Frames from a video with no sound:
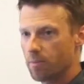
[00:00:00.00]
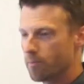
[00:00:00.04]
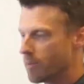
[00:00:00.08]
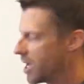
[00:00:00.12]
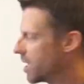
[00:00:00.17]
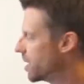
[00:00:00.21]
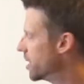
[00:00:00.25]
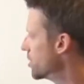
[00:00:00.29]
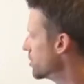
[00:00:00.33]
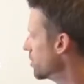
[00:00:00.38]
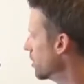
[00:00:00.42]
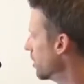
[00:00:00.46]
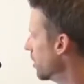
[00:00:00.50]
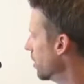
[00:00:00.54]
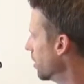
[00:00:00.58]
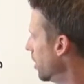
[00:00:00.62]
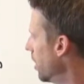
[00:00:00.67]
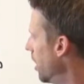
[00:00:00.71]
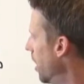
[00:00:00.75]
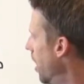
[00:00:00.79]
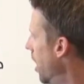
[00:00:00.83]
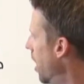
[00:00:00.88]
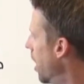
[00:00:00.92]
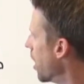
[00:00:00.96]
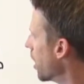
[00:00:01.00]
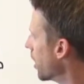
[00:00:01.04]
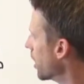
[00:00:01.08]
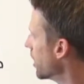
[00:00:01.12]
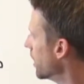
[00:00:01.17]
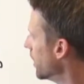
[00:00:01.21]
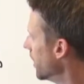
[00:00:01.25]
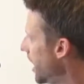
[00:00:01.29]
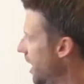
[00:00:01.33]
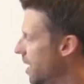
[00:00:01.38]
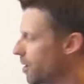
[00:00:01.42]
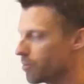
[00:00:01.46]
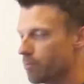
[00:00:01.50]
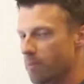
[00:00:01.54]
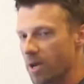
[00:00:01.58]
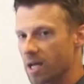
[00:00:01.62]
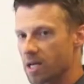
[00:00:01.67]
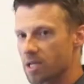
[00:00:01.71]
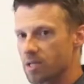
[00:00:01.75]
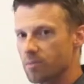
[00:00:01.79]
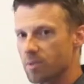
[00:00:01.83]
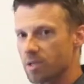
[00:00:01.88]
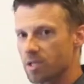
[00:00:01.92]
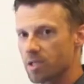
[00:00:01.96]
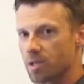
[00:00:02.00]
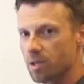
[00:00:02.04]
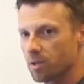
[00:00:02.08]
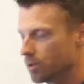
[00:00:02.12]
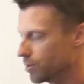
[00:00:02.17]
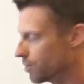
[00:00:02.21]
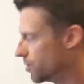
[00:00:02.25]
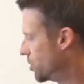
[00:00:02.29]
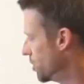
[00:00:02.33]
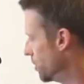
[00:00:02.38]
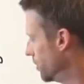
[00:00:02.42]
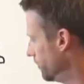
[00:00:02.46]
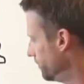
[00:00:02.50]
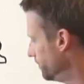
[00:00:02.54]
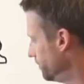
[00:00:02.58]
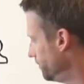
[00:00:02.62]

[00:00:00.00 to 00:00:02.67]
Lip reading: Manager, our cloud management solution.